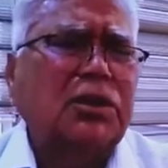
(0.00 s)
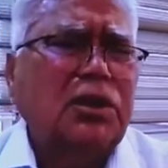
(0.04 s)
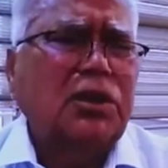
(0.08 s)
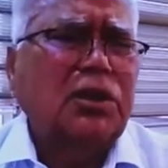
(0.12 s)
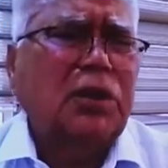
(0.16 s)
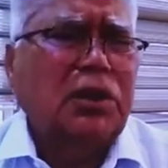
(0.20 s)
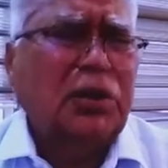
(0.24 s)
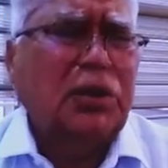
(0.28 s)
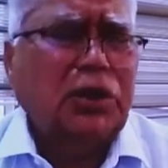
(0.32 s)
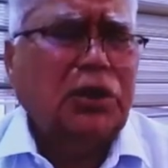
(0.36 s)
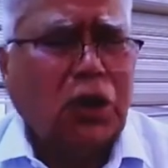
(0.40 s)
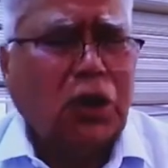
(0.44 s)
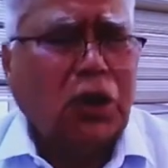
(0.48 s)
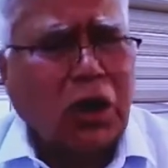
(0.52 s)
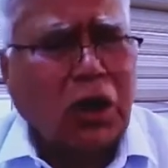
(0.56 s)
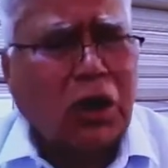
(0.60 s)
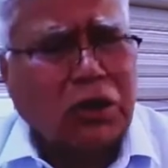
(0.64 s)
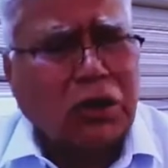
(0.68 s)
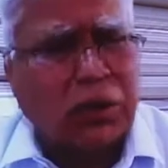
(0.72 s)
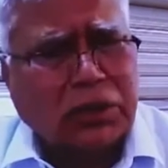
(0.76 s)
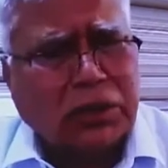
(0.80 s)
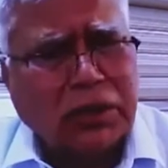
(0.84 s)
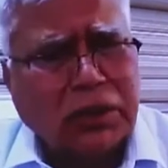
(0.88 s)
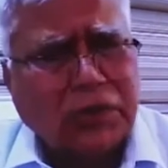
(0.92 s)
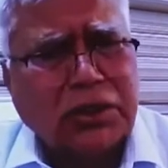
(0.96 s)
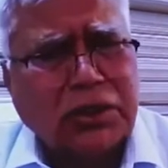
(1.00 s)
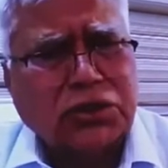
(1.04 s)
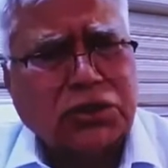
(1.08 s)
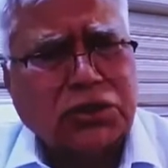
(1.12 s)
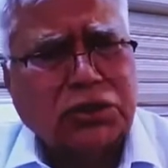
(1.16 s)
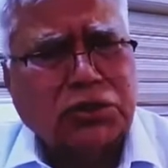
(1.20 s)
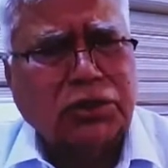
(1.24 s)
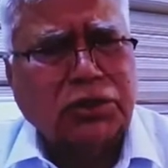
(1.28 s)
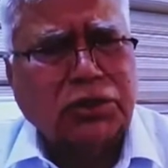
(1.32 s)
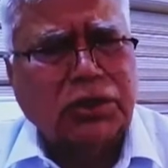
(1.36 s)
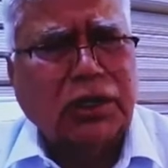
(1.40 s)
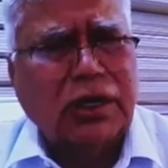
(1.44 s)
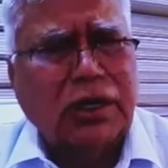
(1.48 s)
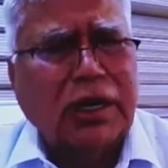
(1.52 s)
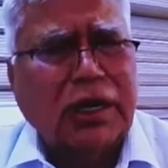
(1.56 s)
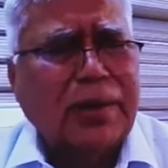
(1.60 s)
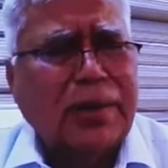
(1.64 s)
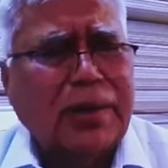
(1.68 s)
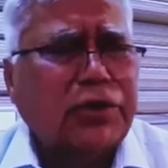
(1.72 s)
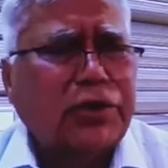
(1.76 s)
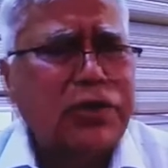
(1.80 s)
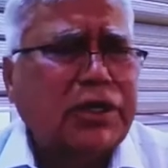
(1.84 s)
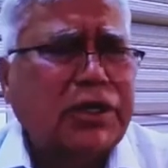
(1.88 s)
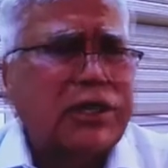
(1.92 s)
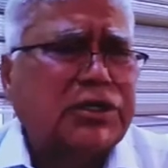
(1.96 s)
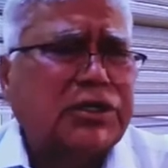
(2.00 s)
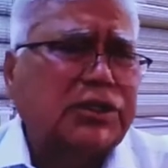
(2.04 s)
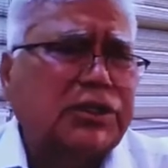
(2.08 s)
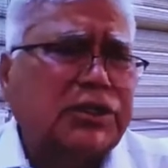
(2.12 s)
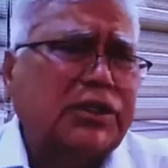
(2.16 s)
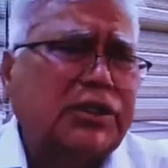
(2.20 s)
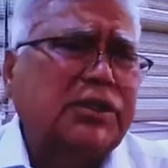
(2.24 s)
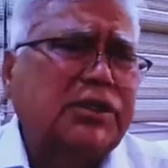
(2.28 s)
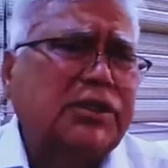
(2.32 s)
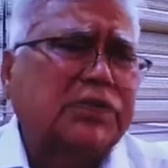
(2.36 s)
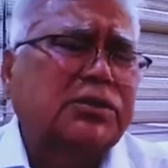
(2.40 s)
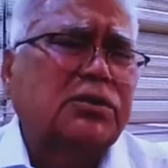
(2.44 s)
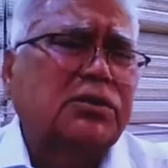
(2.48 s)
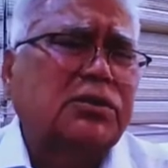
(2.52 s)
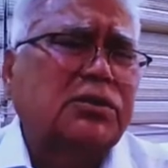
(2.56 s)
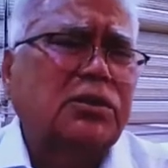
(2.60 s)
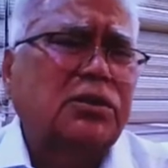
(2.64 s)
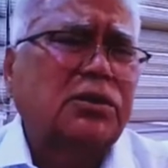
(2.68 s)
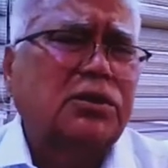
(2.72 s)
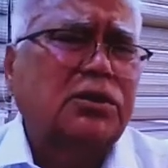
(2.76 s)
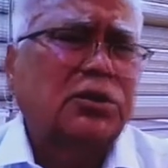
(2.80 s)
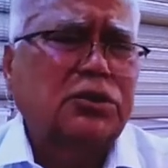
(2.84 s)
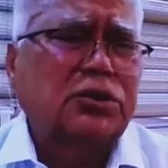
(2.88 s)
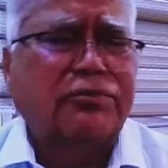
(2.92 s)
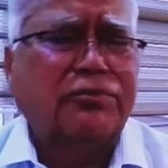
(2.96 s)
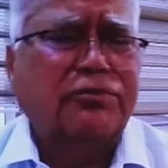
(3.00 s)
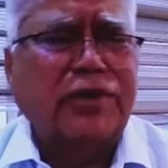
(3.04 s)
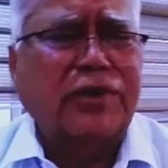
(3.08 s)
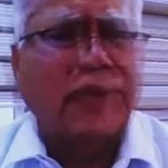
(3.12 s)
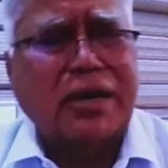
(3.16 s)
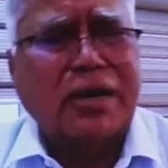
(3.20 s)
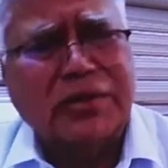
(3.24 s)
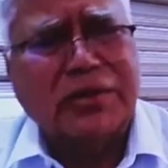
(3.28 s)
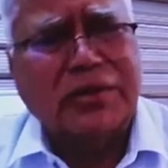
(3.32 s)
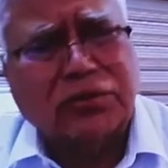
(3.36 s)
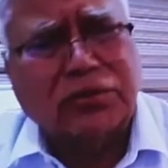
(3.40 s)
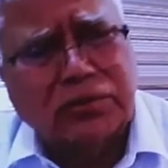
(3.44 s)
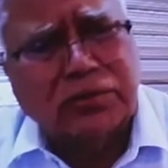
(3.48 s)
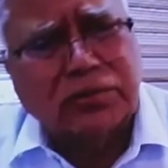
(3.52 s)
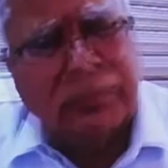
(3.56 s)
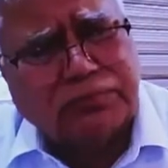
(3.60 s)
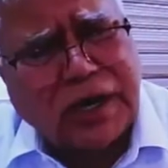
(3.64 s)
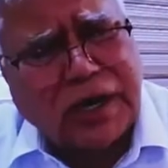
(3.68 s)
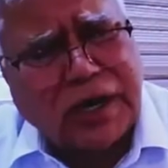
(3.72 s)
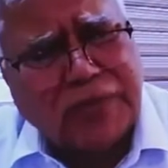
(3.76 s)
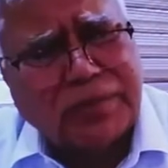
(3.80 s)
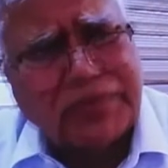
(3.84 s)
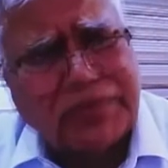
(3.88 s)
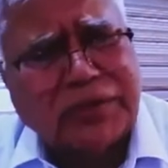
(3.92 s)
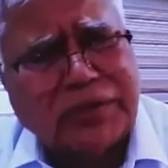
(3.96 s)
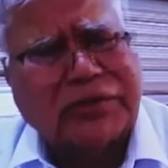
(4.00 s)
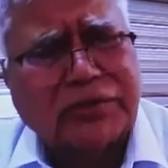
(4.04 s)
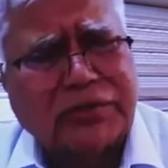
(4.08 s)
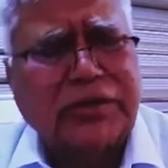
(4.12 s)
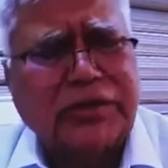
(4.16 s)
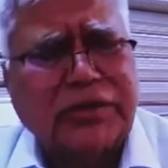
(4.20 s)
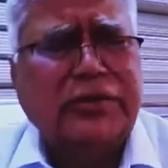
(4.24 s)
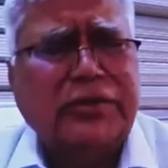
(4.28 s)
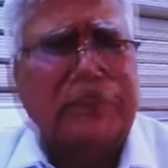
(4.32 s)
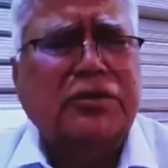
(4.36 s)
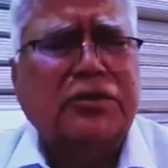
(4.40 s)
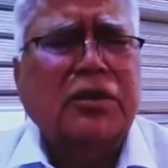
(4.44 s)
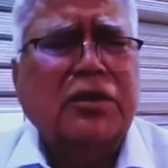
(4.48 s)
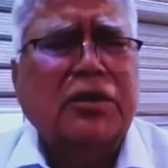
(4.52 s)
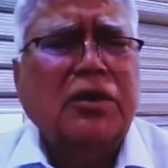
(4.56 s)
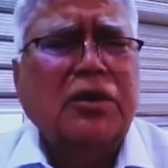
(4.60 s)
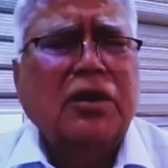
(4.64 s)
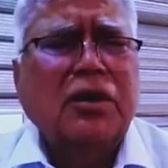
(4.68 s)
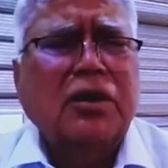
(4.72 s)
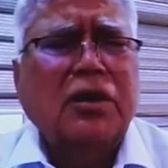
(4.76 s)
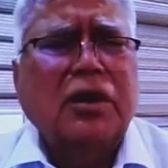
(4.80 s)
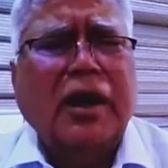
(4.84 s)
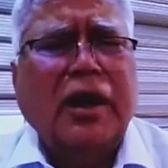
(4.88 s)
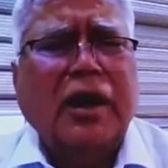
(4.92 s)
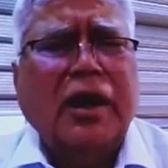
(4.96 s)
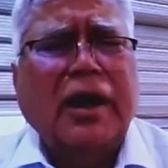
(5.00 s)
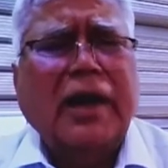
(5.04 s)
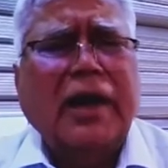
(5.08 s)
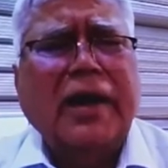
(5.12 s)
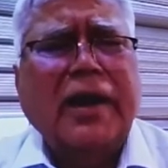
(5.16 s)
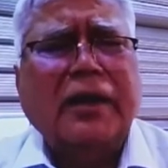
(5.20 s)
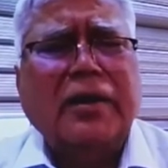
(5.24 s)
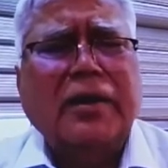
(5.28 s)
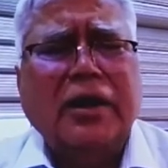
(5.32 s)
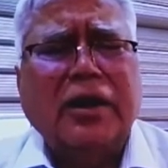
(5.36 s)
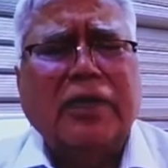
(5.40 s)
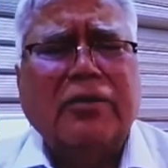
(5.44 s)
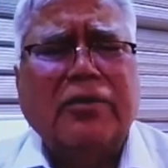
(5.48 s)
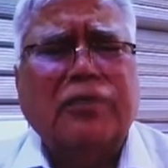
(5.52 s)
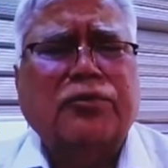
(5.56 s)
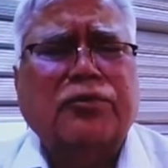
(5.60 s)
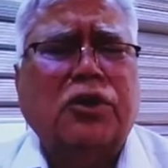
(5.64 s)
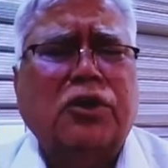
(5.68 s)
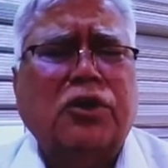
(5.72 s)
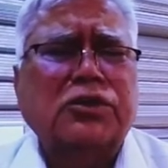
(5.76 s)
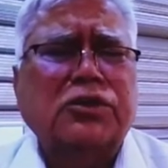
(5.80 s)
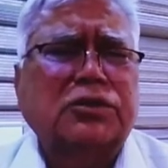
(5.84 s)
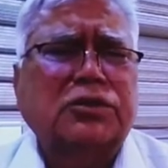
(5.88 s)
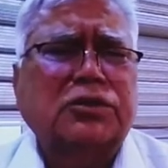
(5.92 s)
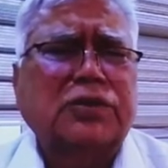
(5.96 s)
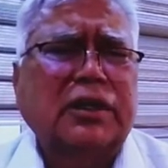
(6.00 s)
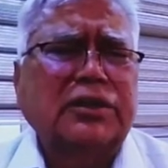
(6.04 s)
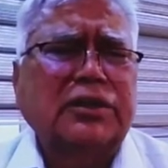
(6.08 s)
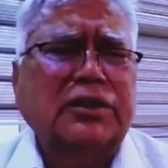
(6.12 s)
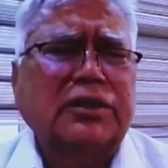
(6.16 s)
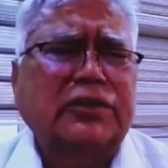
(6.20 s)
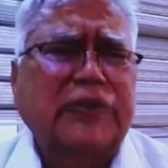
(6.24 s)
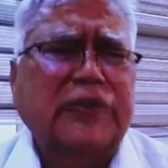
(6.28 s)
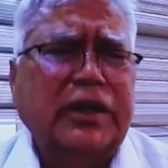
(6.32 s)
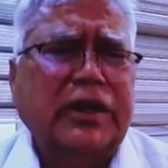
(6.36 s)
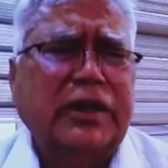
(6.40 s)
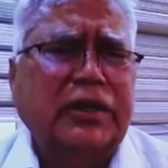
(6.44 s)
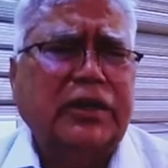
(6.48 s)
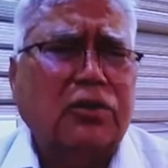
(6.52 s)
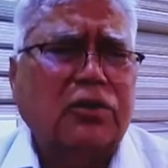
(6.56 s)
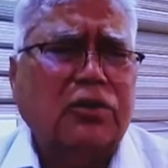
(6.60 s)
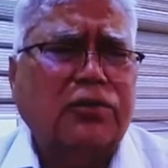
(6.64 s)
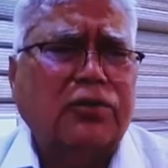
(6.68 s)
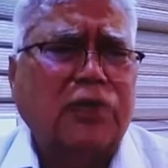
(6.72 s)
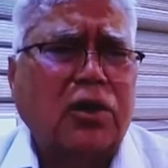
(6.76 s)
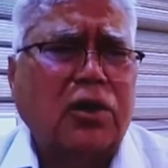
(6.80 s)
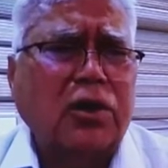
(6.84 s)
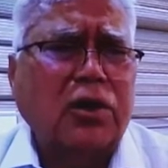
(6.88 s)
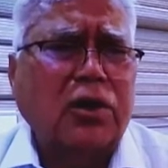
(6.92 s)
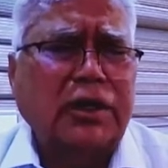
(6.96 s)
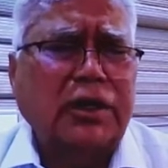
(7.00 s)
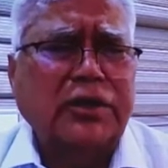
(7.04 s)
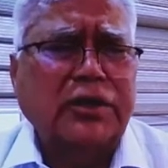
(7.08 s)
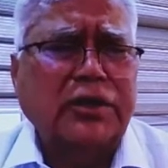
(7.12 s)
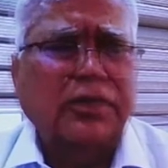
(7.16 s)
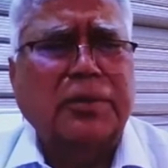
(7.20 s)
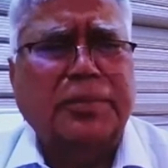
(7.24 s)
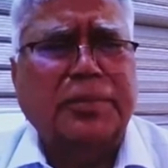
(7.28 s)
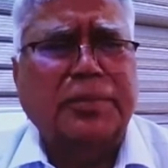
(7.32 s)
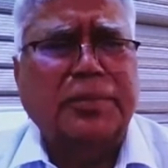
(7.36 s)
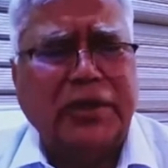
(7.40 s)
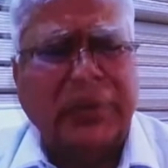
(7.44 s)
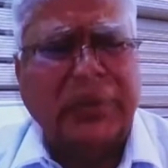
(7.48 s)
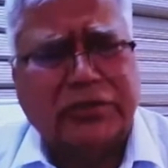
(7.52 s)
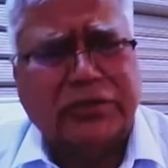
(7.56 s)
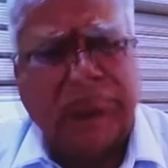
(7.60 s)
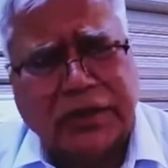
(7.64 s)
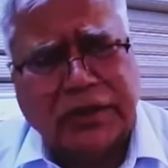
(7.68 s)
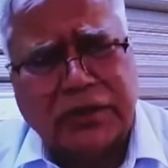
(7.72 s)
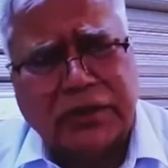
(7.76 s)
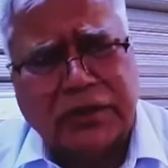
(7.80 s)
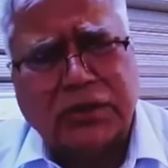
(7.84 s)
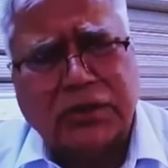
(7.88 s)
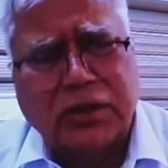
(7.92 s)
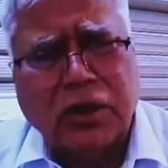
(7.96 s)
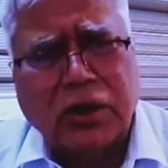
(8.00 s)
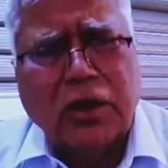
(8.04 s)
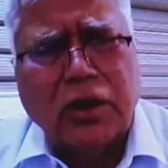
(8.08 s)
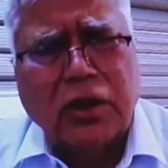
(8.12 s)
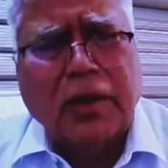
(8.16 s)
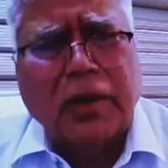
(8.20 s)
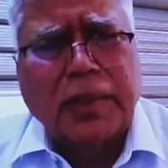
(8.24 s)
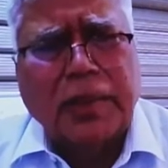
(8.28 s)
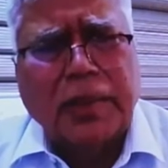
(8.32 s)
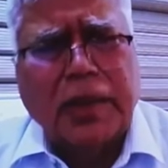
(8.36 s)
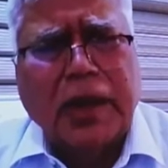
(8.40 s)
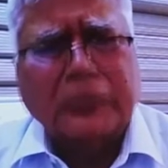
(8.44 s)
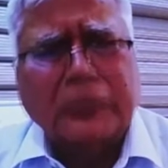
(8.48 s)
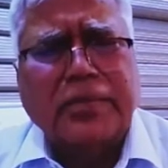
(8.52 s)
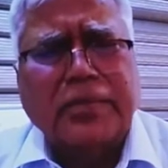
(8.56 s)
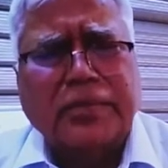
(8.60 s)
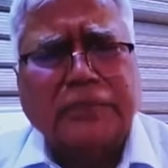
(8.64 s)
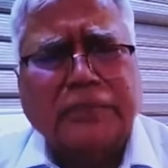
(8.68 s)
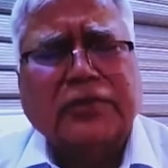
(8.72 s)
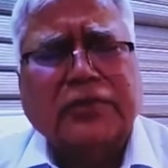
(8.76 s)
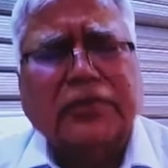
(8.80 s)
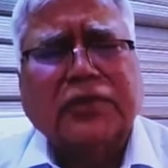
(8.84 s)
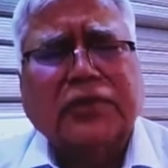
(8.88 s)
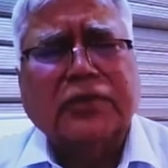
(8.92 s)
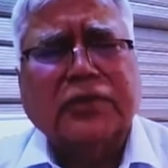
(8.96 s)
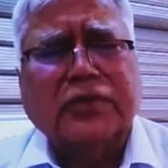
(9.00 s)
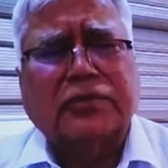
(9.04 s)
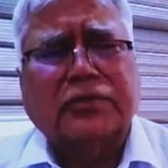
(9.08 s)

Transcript: doctors to the laboratories to the pharmacy, pharmacies and, and of course at the center of all is the patient. Now this is